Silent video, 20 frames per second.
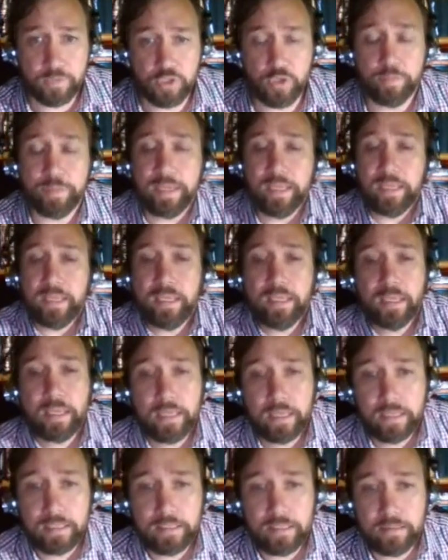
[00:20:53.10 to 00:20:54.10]
be
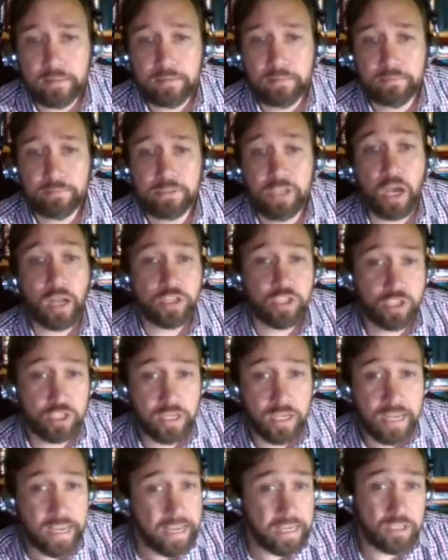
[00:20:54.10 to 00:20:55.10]
touched.
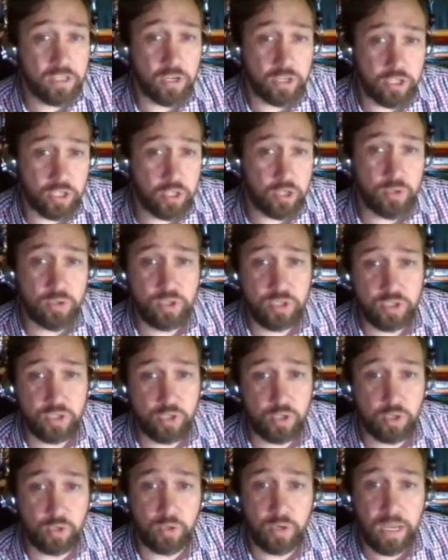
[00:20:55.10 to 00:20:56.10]
He's not used
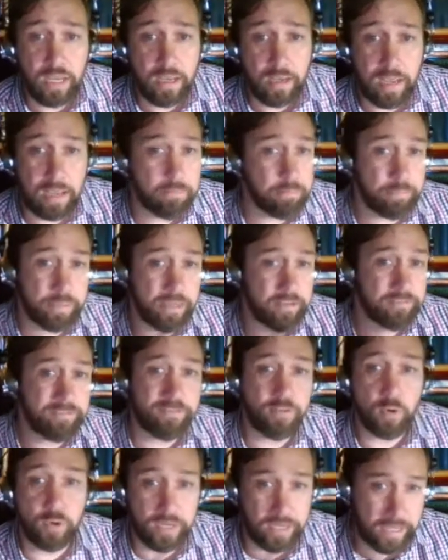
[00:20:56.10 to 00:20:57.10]
to being
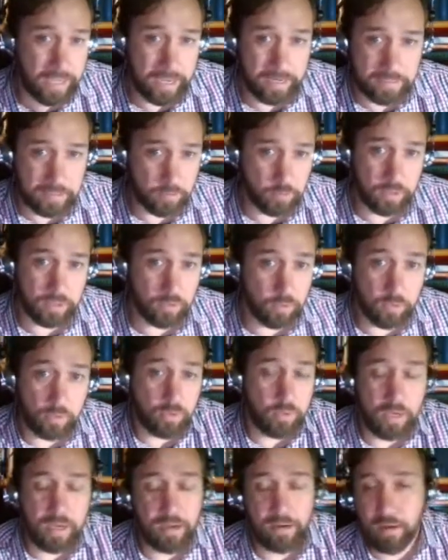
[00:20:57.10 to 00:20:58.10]
fornicated with
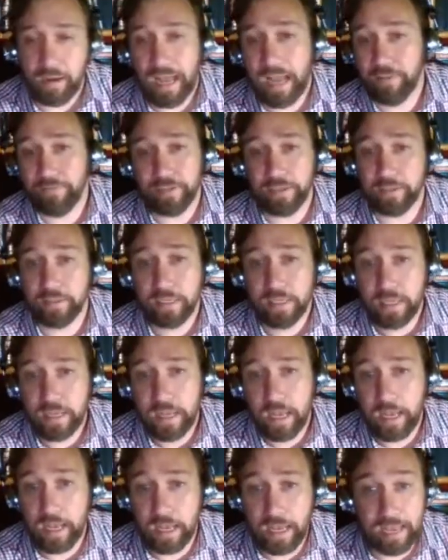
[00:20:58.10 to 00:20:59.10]
or having
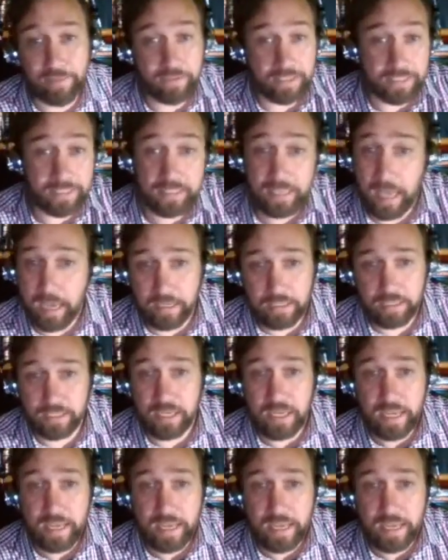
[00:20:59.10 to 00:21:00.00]
sex.